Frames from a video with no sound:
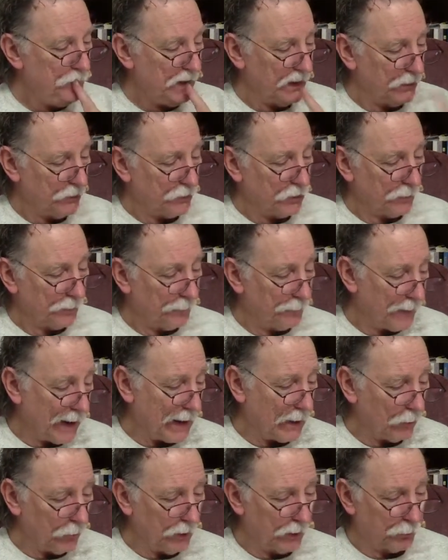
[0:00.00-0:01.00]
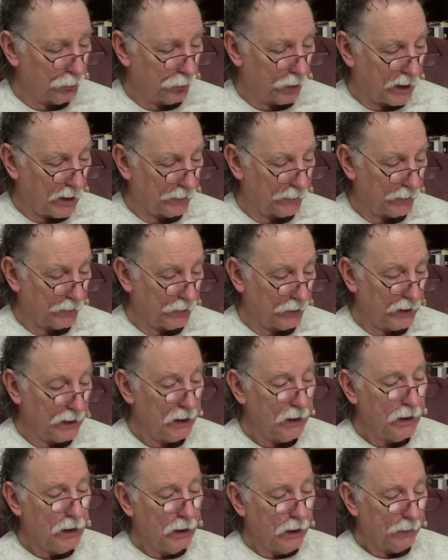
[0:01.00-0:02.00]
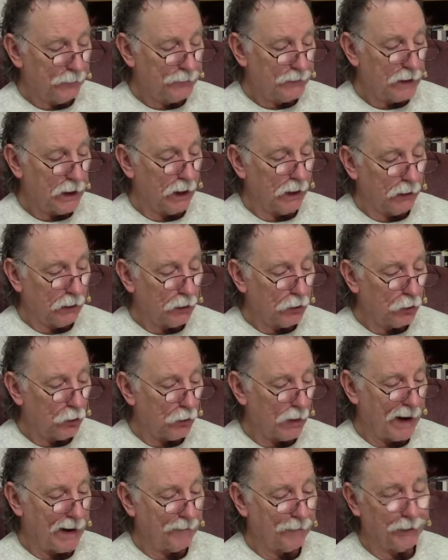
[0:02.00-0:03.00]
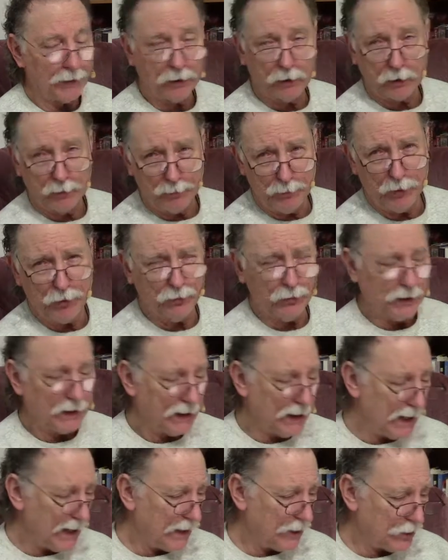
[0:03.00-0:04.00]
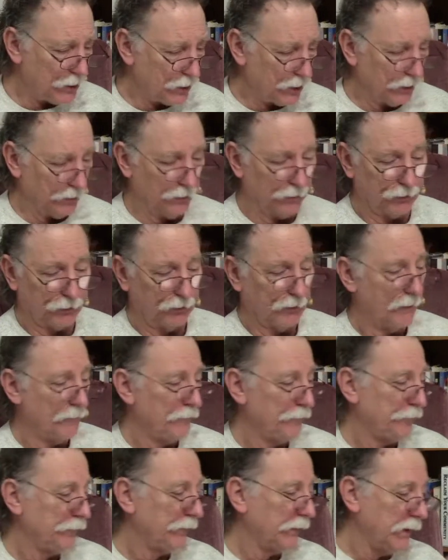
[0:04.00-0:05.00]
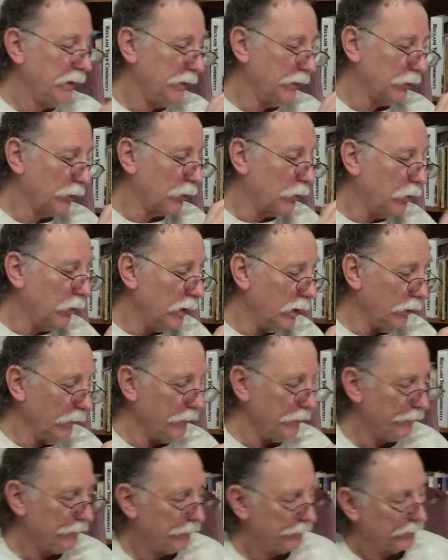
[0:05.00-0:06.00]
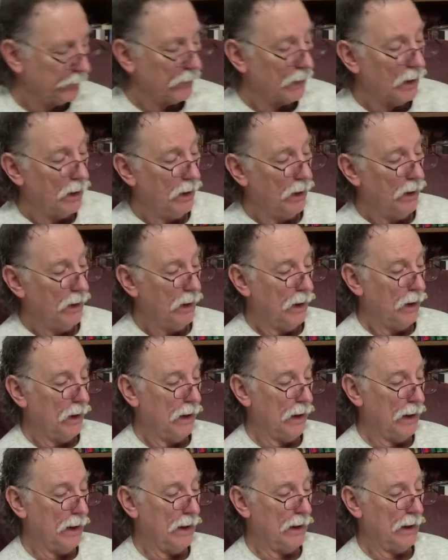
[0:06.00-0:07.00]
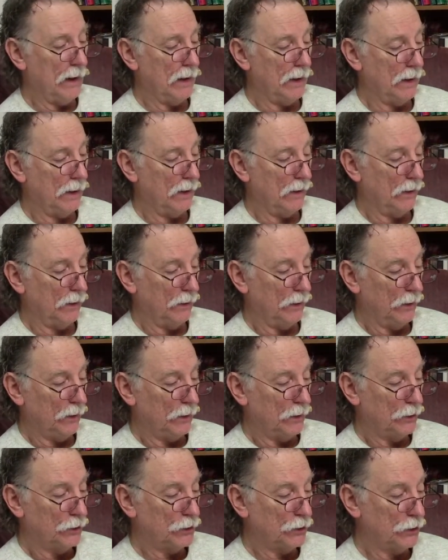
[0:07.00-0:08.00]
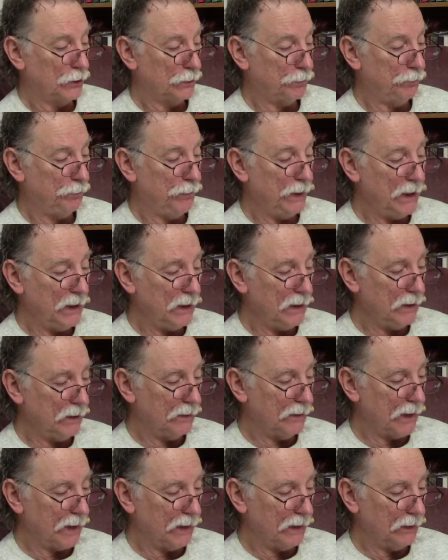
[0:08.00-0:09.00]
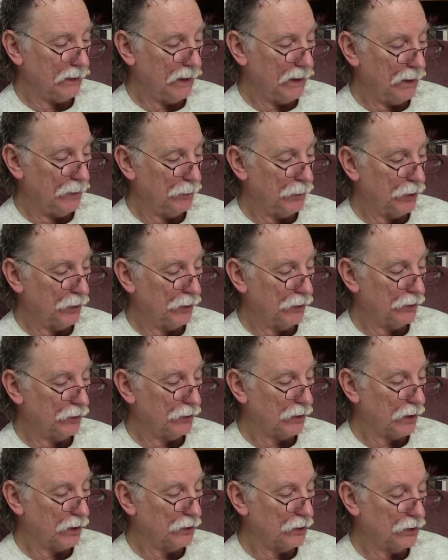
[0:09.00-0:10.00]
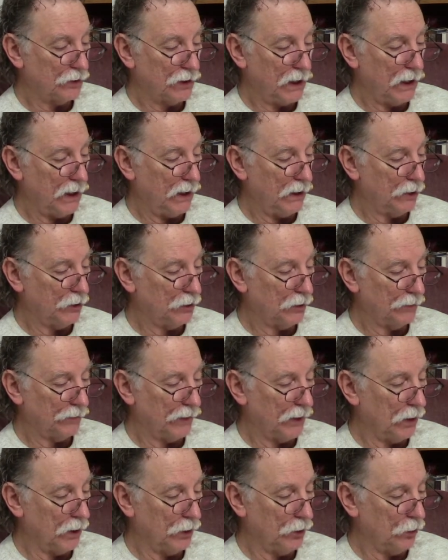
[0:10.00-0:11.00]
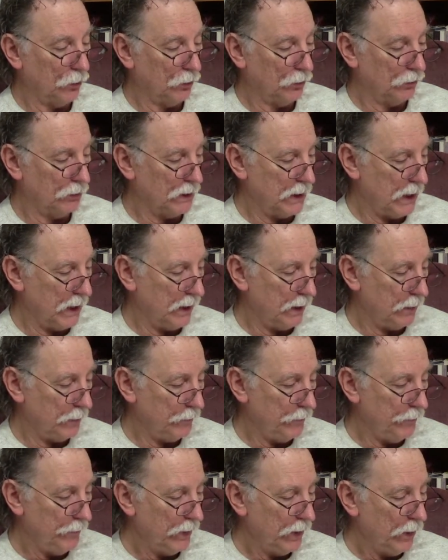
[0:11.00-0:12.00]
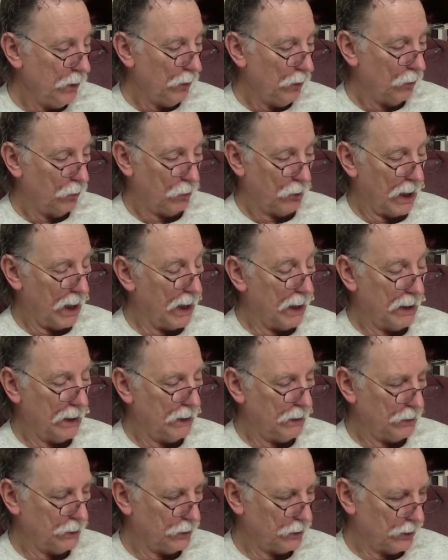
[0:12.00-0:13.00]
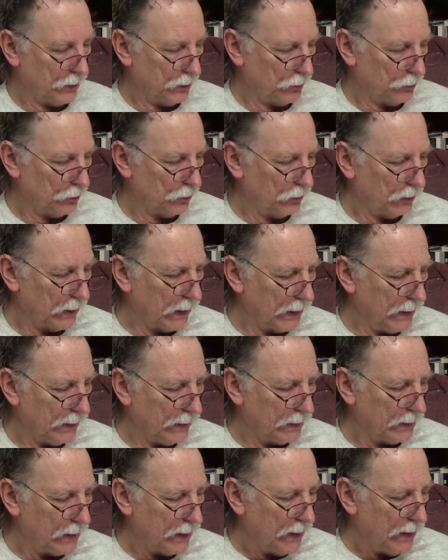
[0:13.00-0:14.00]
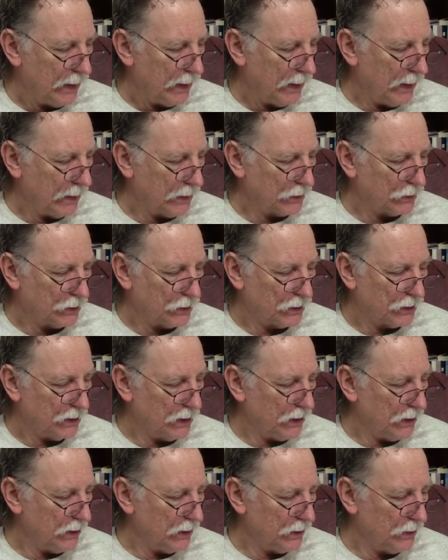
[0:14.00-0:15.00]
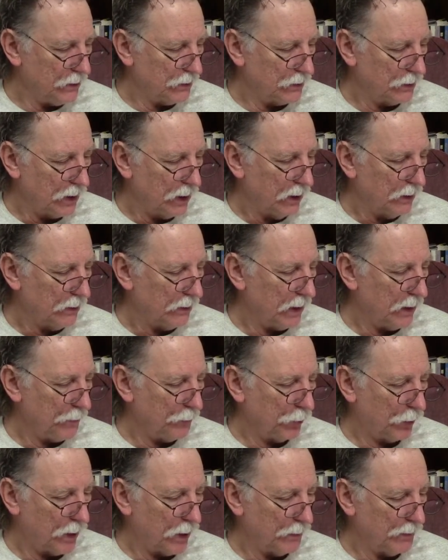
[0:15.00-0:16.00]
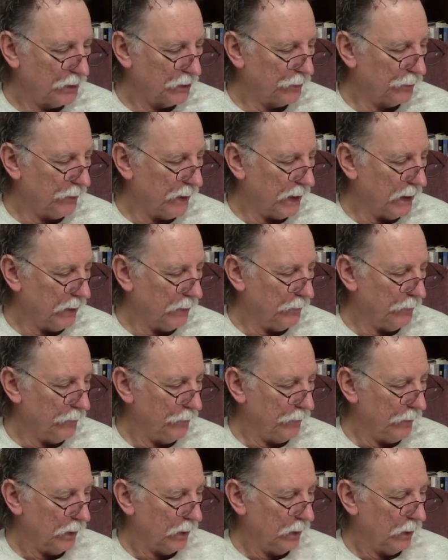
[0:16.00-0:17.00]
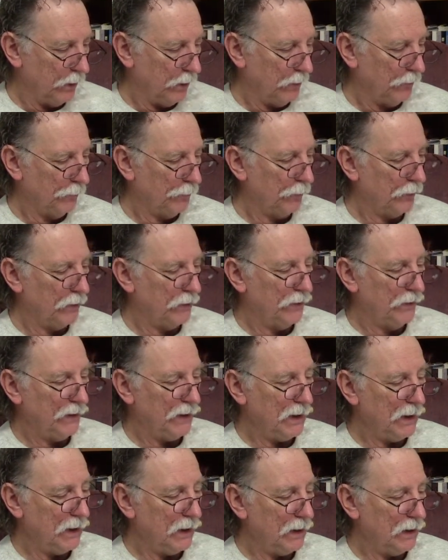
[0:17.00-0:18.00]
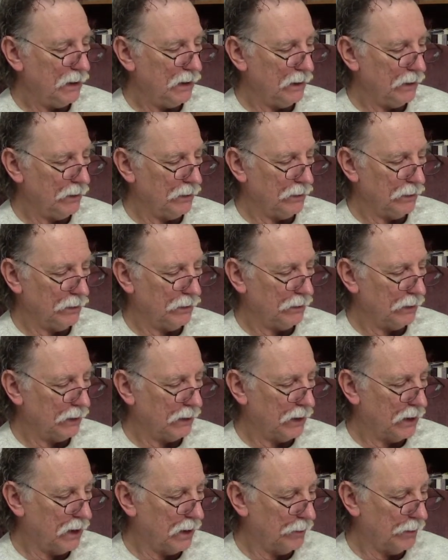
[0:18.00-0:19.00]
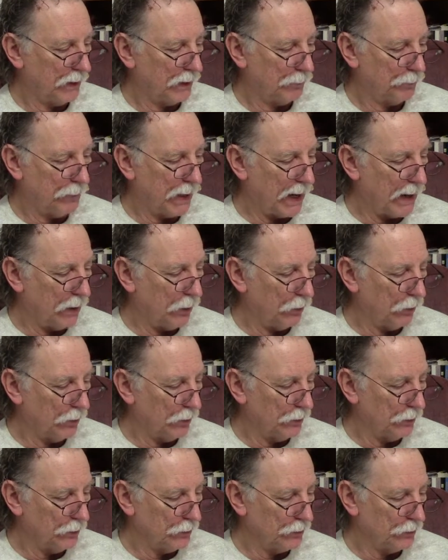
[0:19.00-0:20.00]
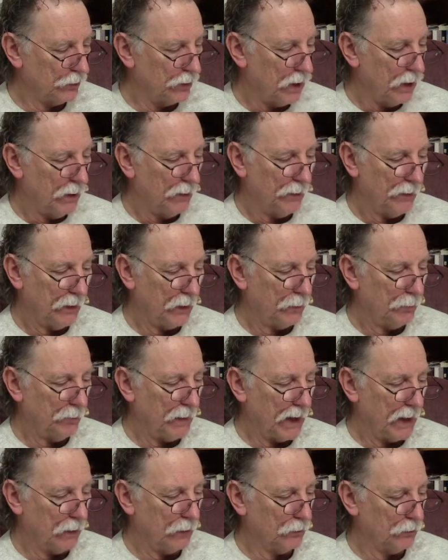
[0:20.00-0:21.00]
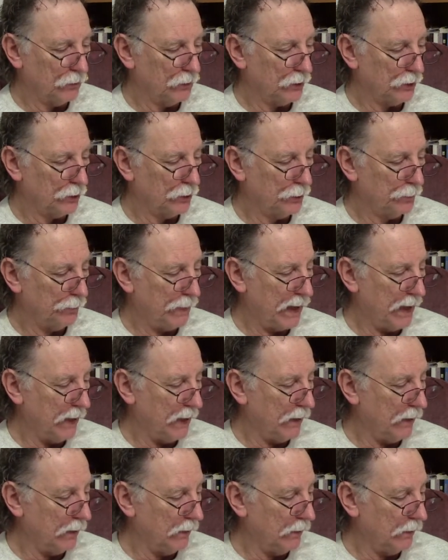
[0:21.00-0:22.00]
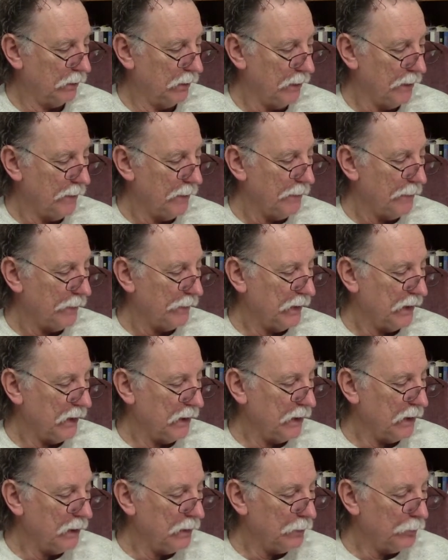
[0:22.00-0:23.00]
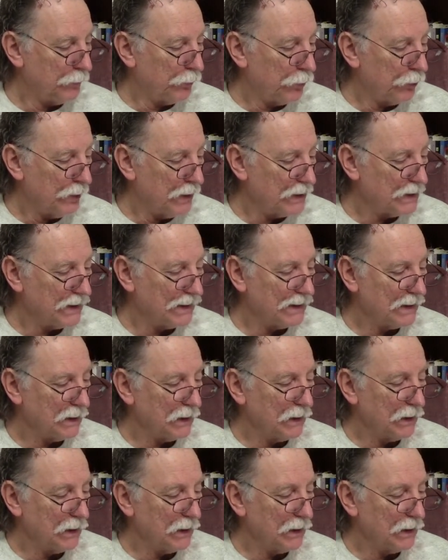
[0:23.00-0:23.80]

is the following prophecy of telegraphic communications. Here, quote, ah, speed thy labors, sage of unknown name. Rise into light and seize thy promised fame. For thee the chemic powers their bounds expand. The imprisoned